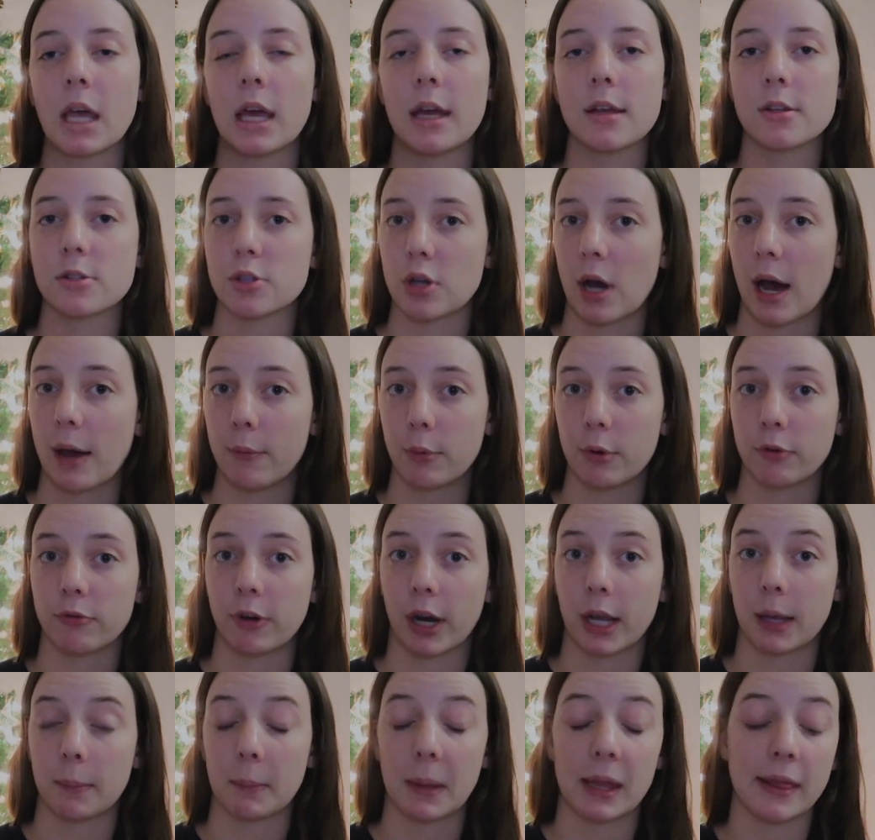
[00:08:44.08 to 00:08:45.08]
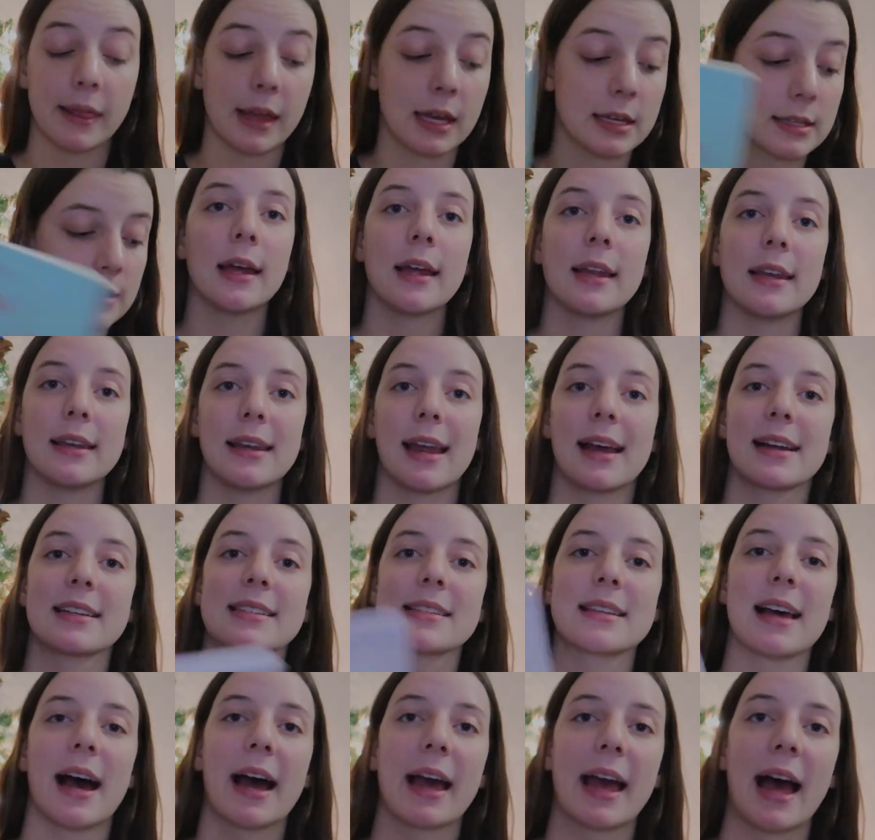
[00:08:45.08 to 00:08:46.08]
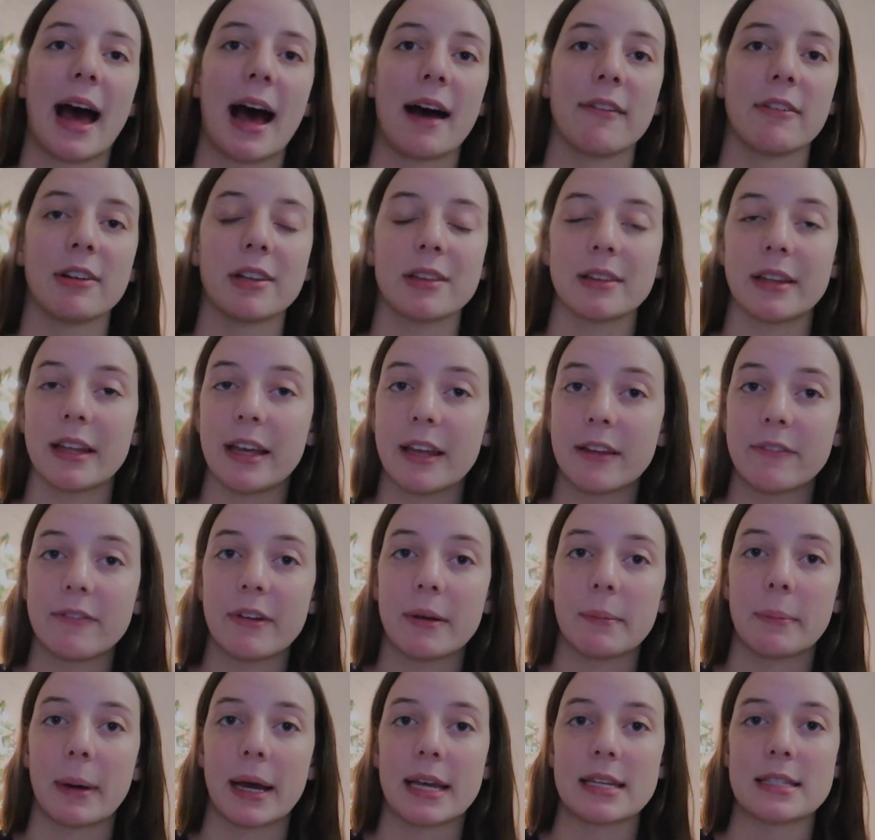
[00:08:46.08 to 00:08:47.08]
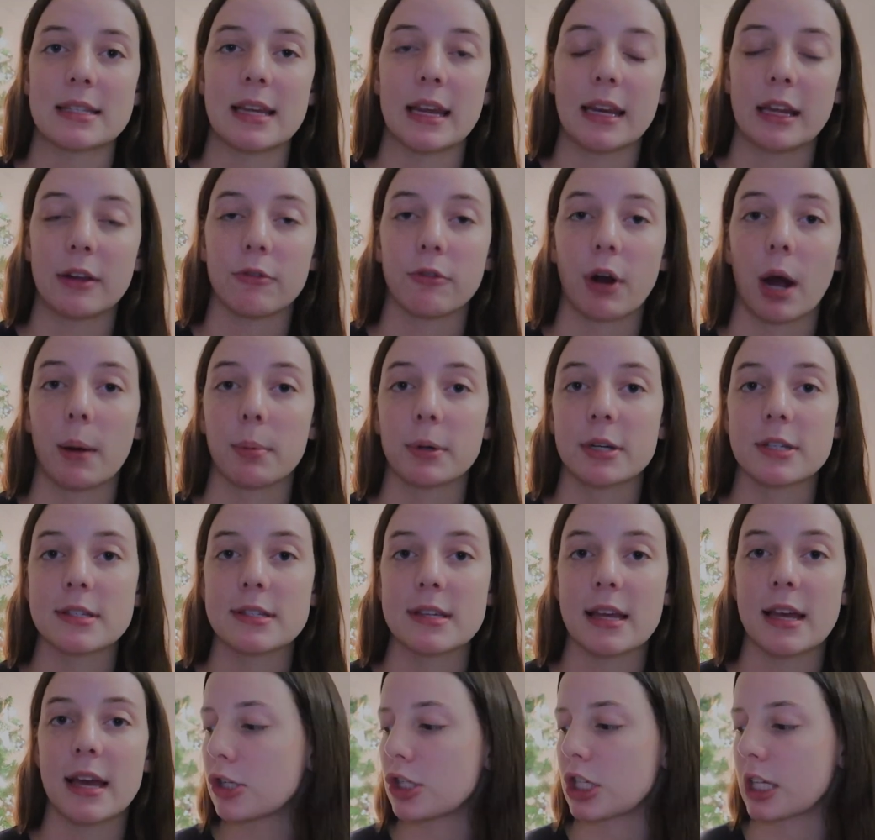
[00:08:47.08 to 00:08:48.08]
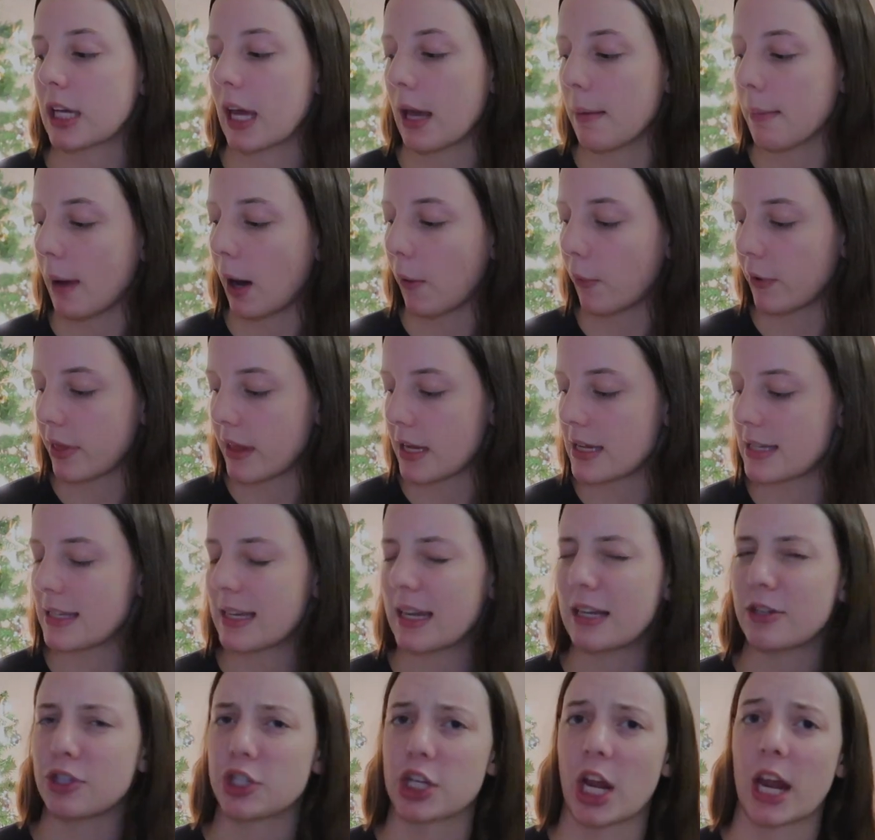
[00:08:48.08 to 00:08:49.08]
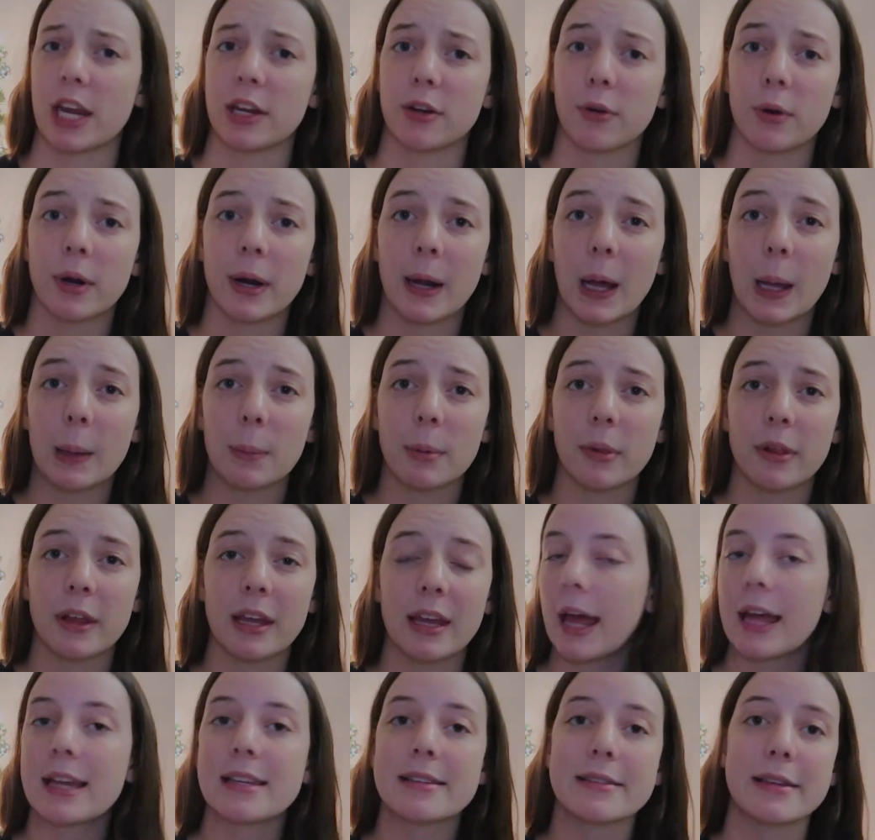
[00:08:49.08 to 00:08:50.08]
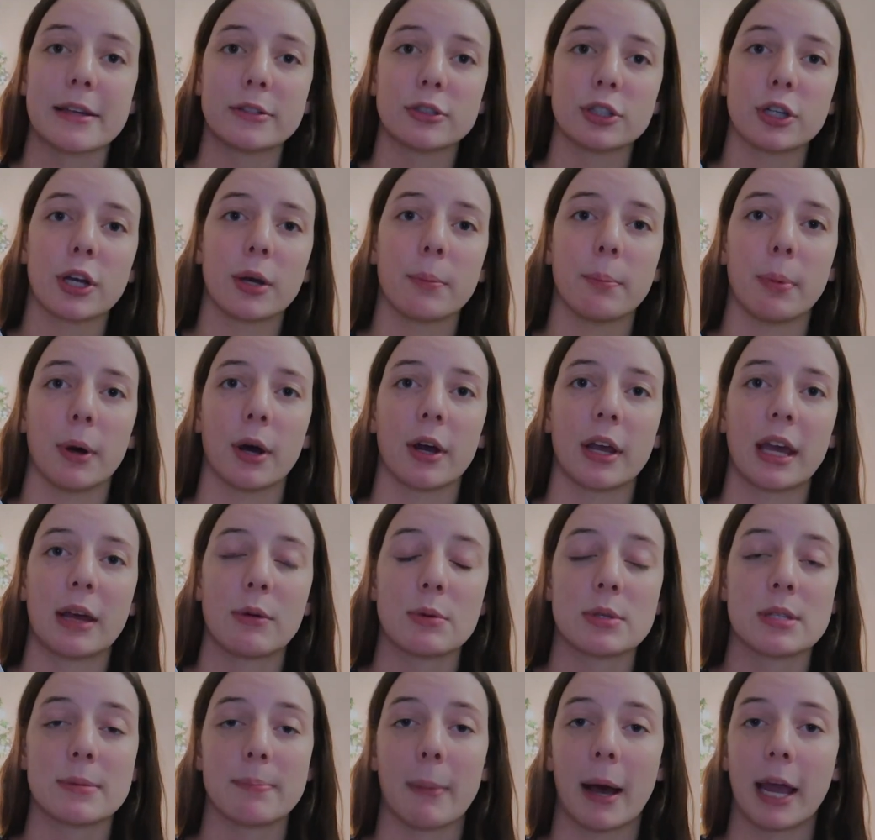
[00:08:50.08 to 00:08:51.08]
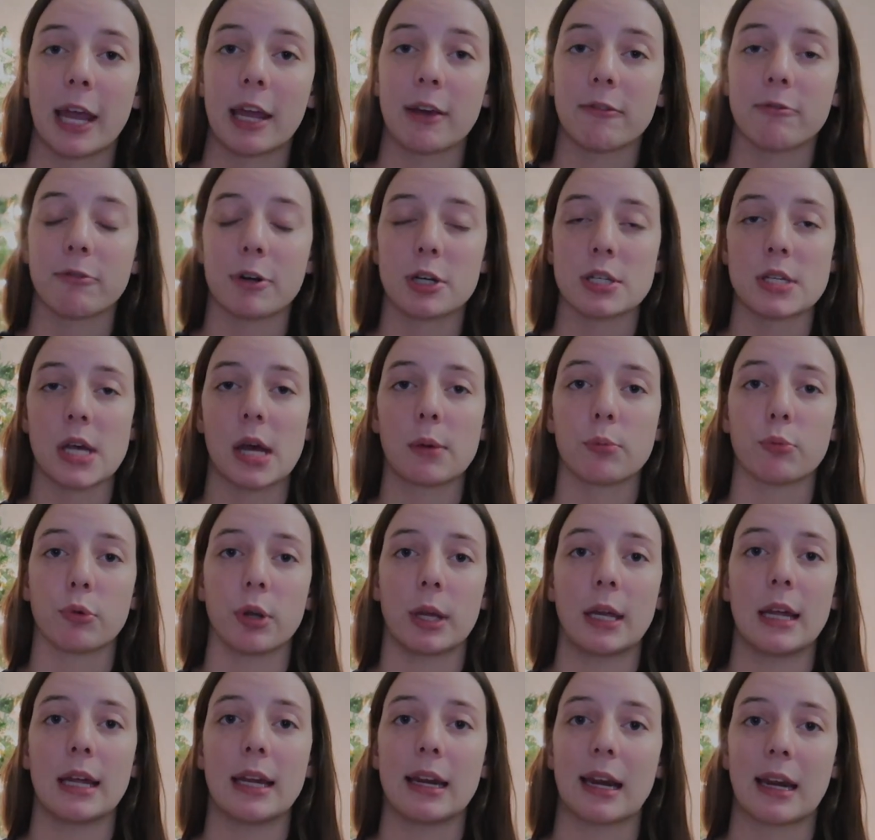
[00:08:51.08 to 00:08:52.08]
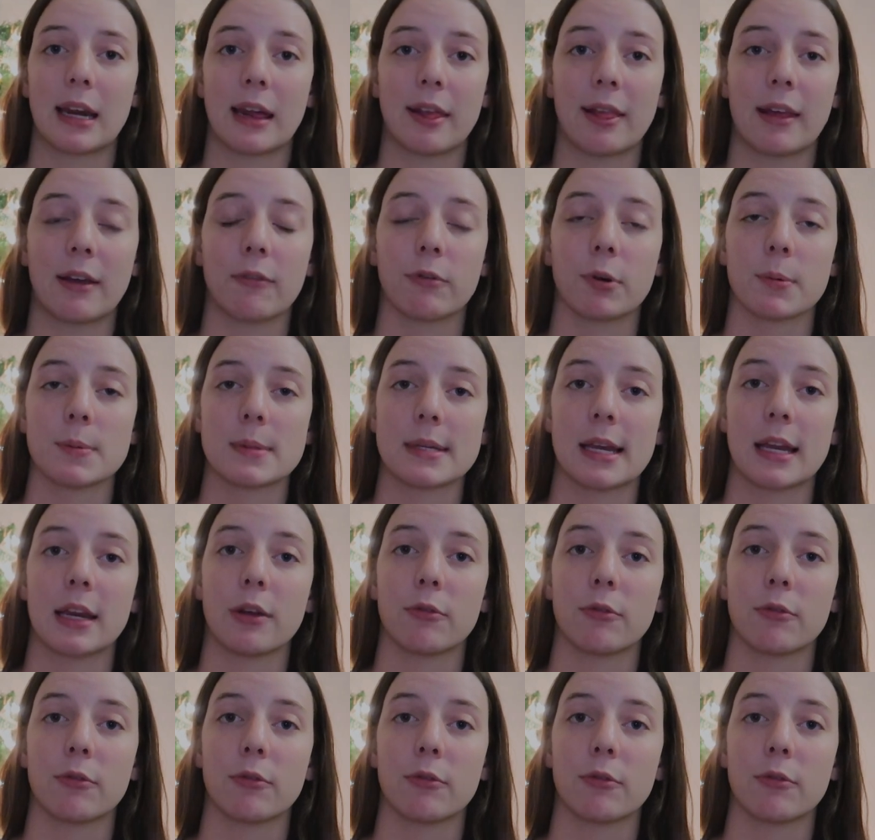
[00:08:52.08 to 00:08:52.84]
So I would recommend this. Next, I have Live by Sadie Robertson. She came out with this in January, I believe. Such a good book. It was my first time reading anything from Sadie